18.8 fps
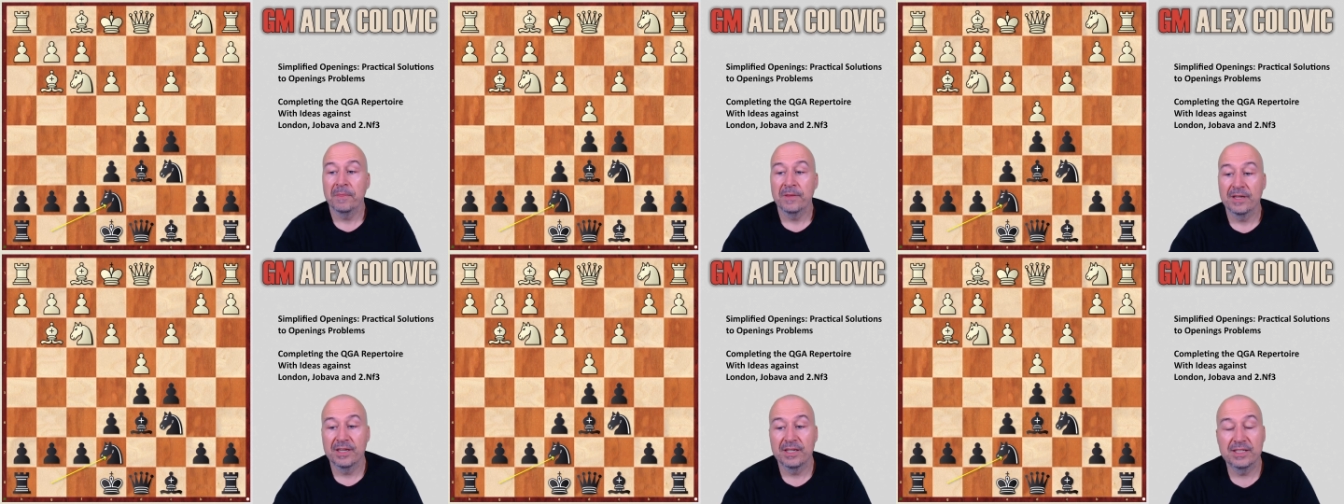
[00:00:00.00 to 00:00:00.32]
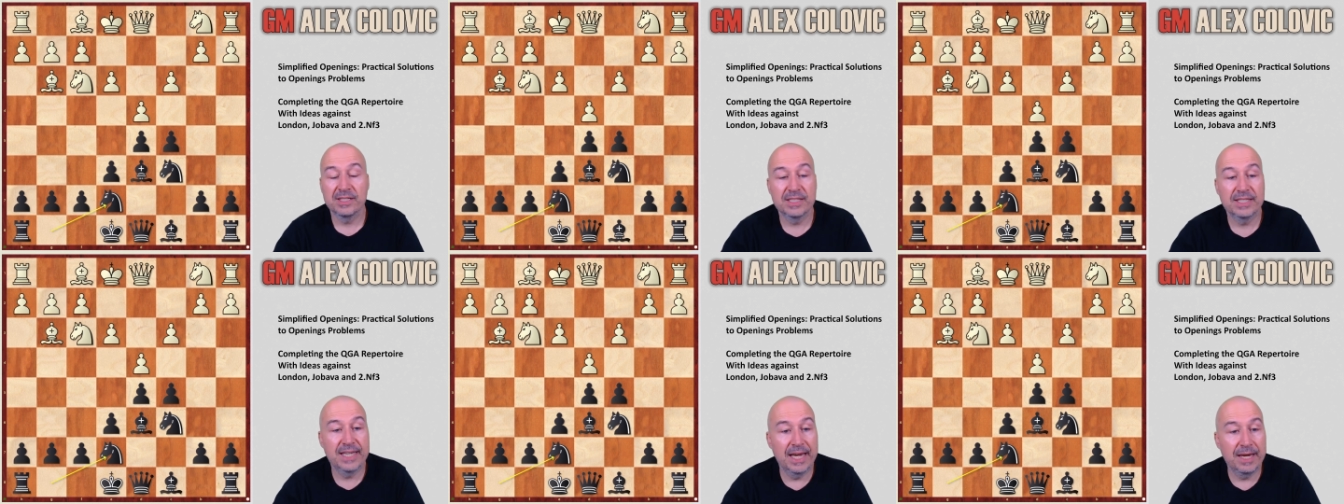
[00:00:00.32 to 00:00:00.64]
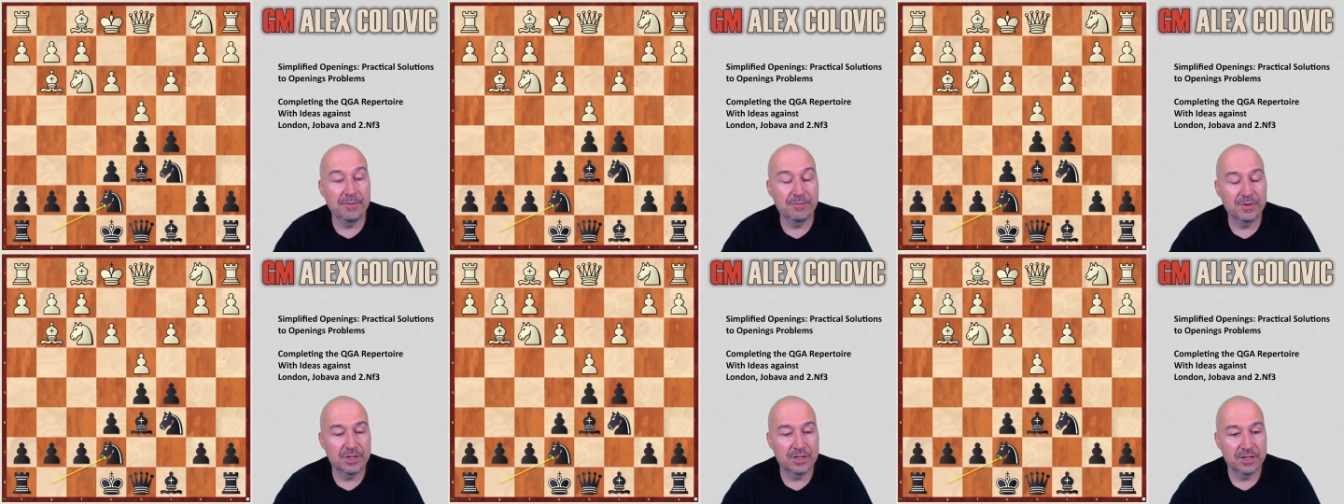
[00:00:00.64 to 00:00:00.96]
his
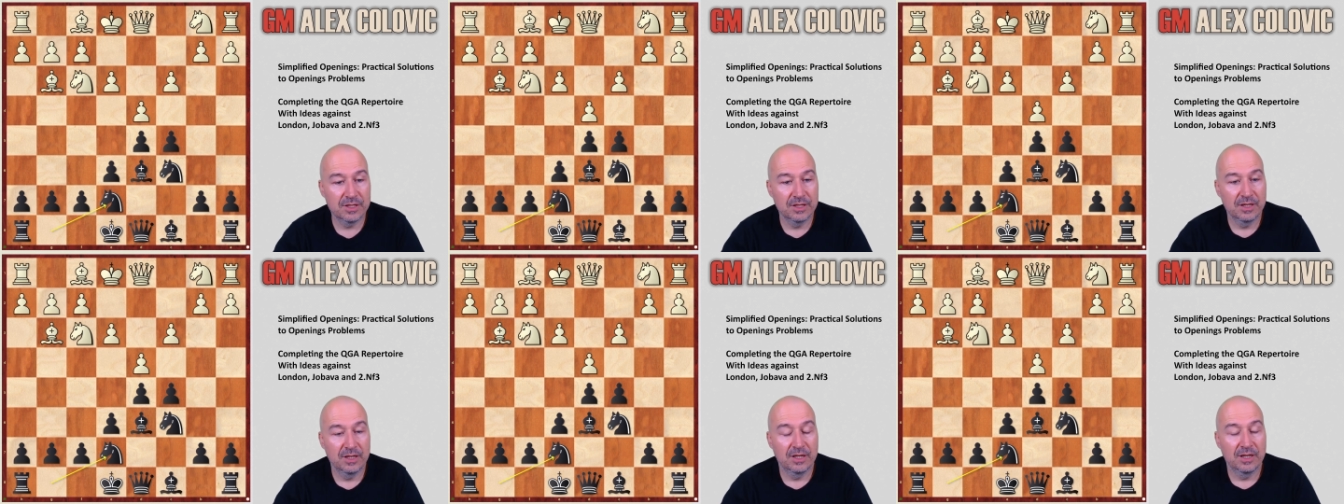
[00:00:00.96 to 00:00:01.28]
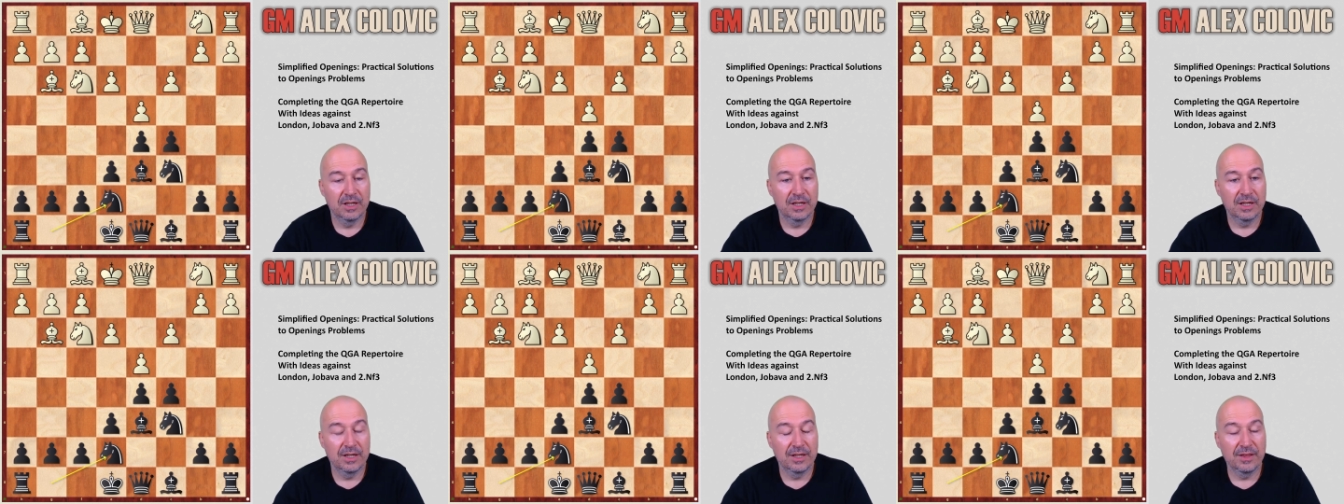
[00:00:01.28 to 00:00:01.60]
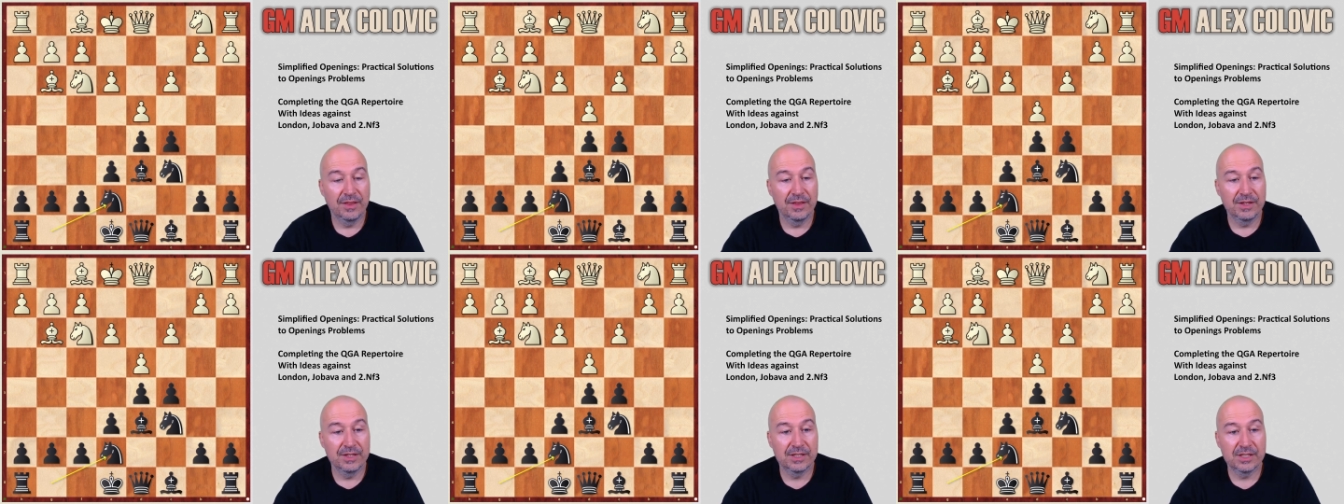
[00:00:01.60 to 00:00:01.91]
games
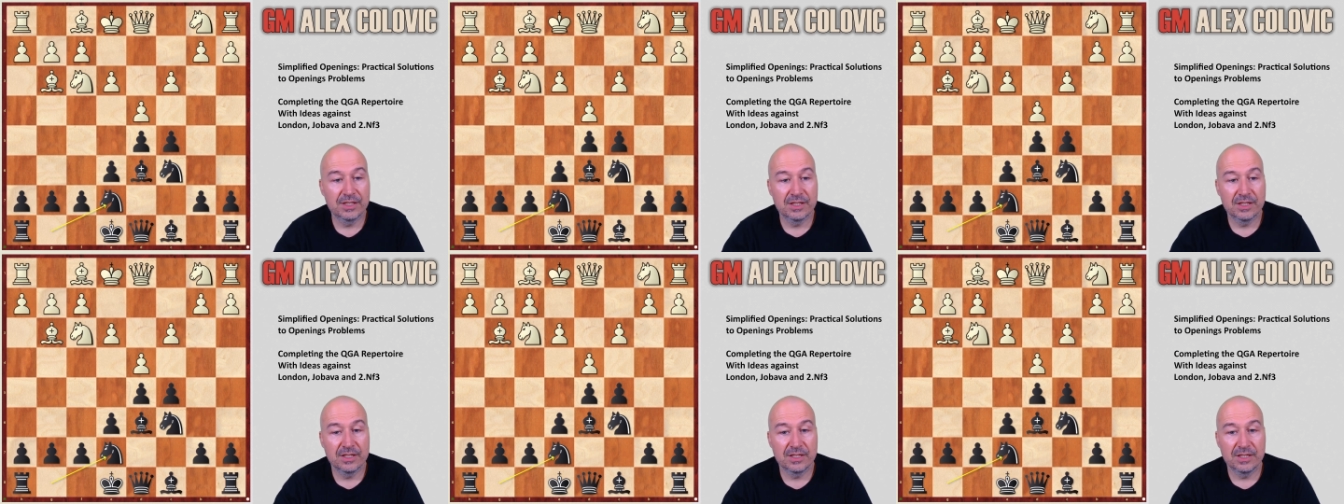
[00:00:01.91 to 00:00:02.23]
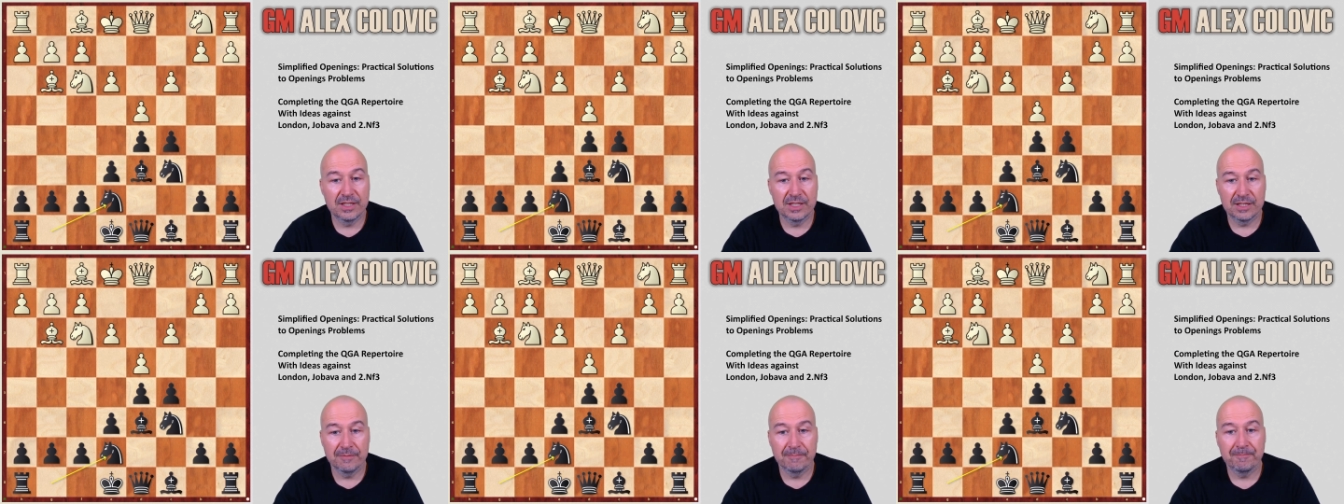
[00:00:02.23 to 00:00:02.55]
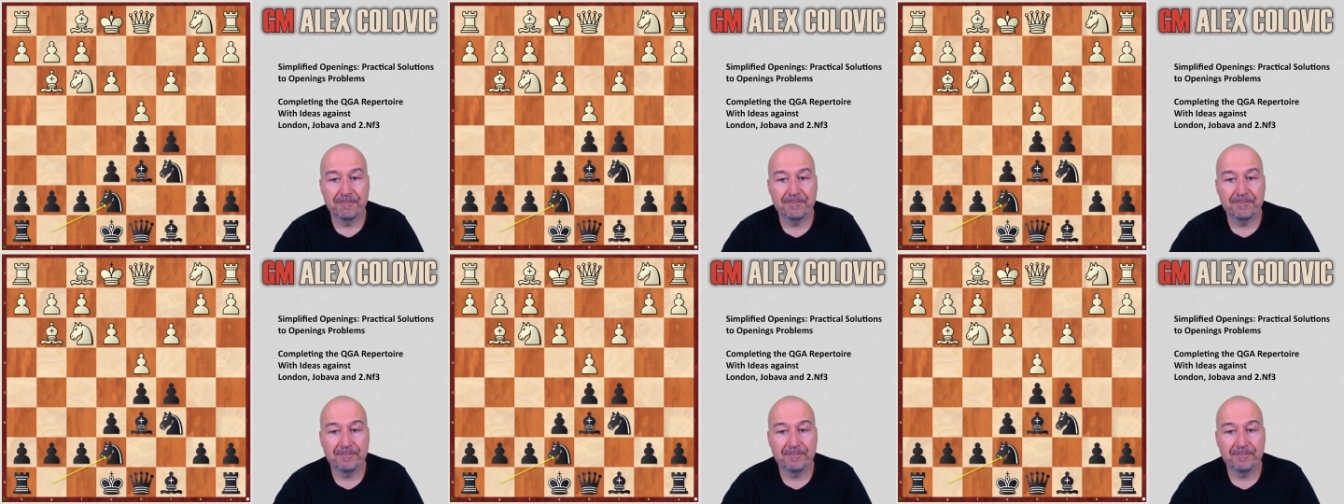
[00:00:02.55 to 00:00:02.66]
in this system.